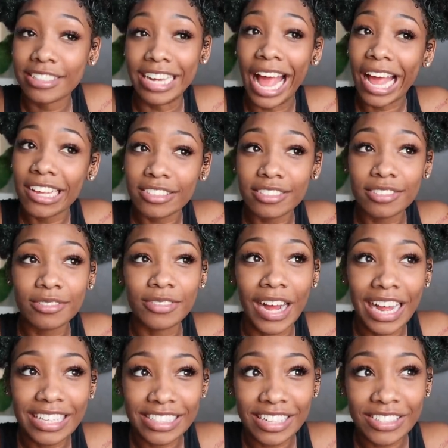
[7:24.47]
DeJha,
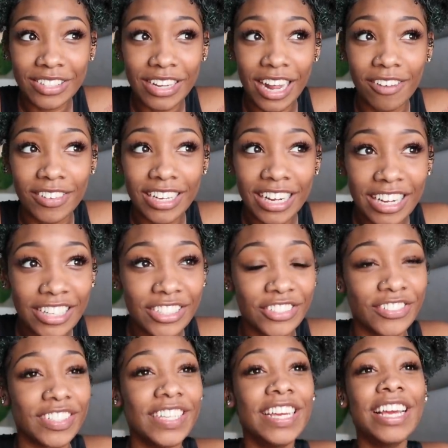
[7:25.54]
why it sound so damn
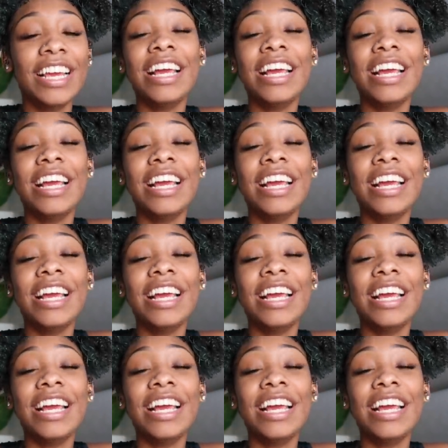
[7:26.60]
country?